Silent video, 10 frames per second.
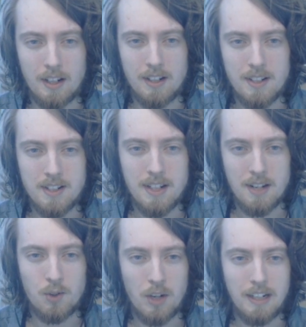You can see
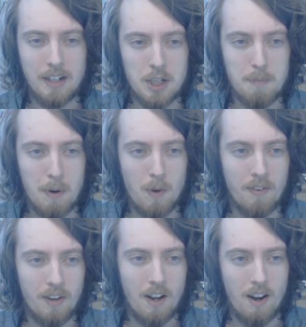that Drakin is spelled
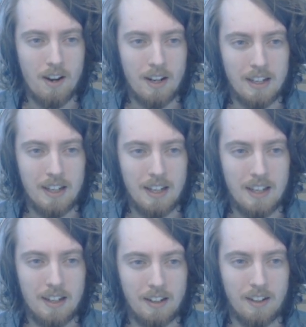with an I
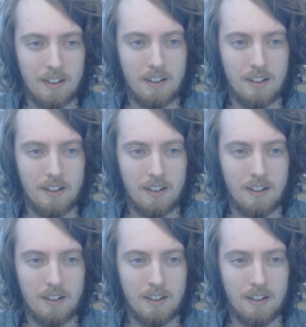here,